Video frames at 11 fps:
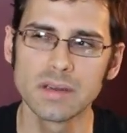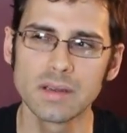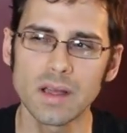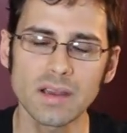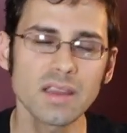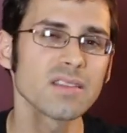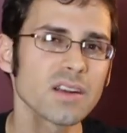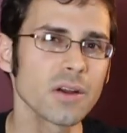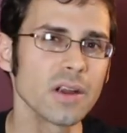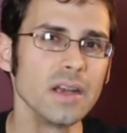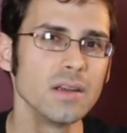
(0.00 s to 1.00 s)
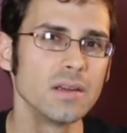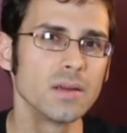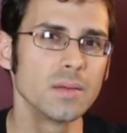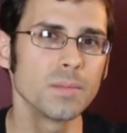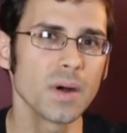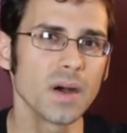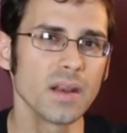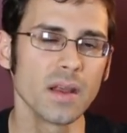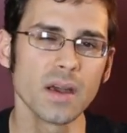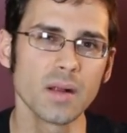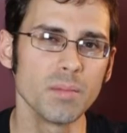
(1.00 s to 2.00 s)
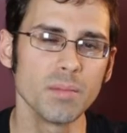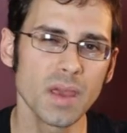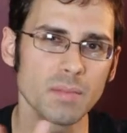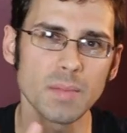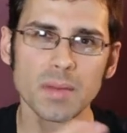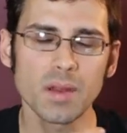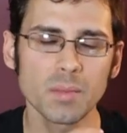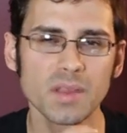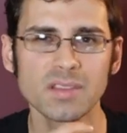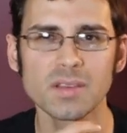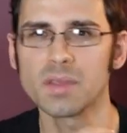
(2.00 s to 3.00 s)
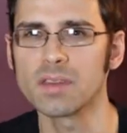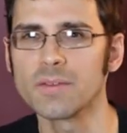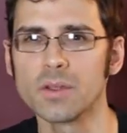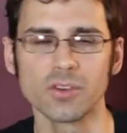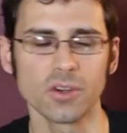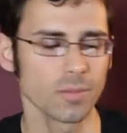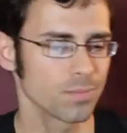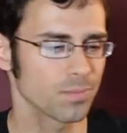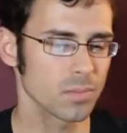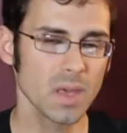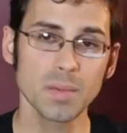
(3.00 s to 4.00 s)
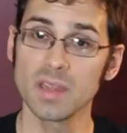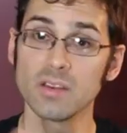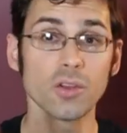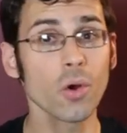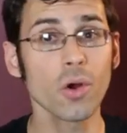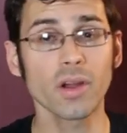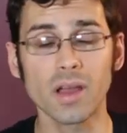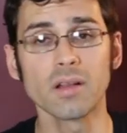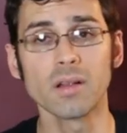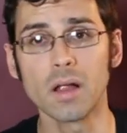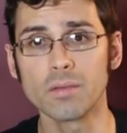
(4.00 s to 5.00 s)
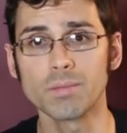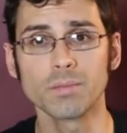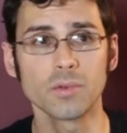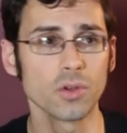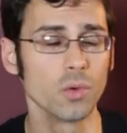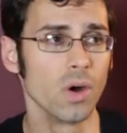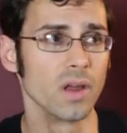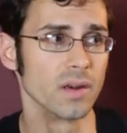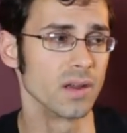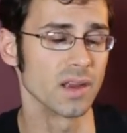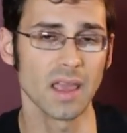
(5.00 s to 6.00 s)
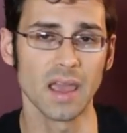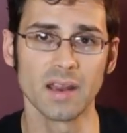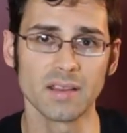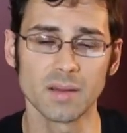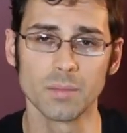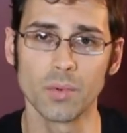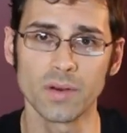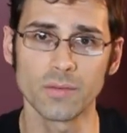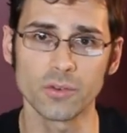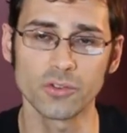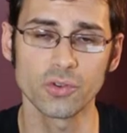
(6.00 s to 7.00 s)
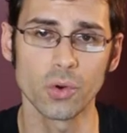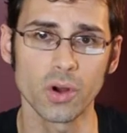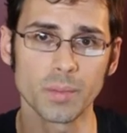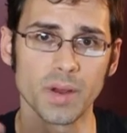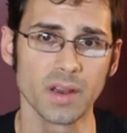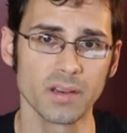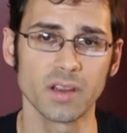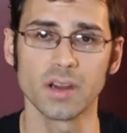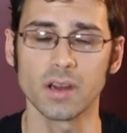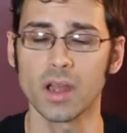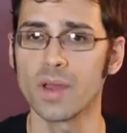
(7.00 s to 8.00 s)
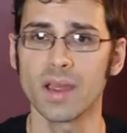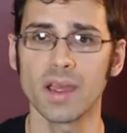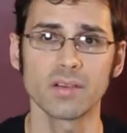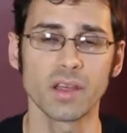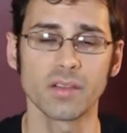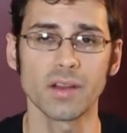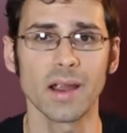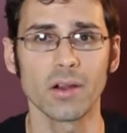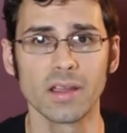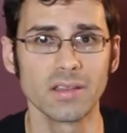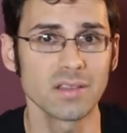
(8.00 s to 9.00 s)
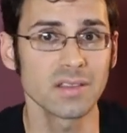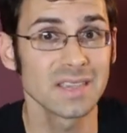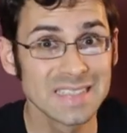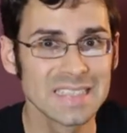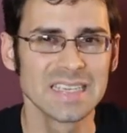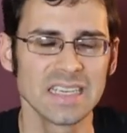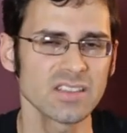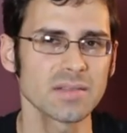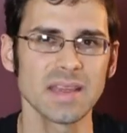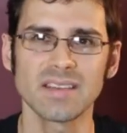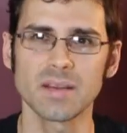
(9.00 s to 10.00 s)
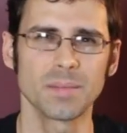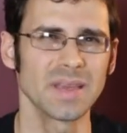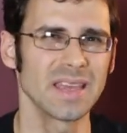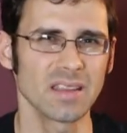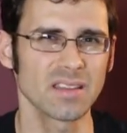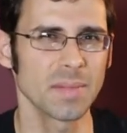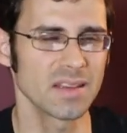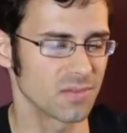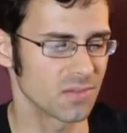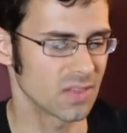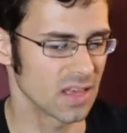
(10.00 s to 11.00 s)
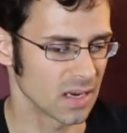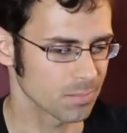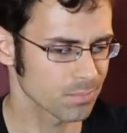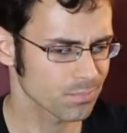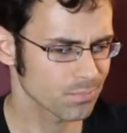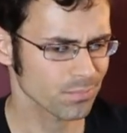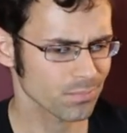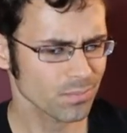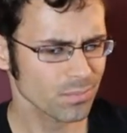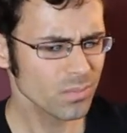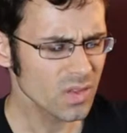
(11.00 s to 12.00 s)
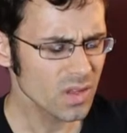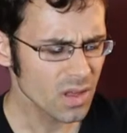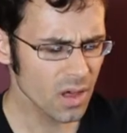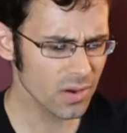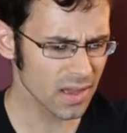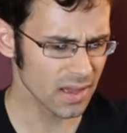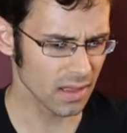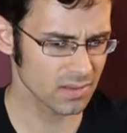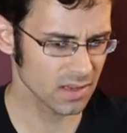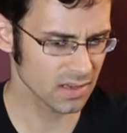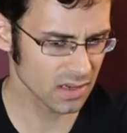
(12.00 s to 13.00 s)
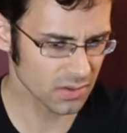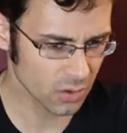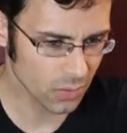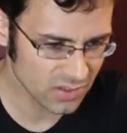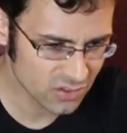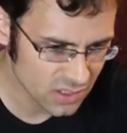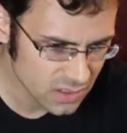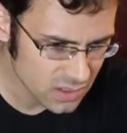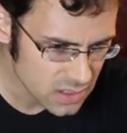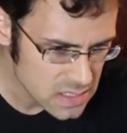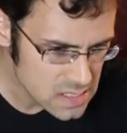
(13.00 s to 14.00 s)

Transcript: I'll consider it. But yeah, maybe that'll be something in the future. Maybe in New York, I'll do one again at some point for sure. But going out to other areas just ends up being an expensive thing. Okay, I'll take another question.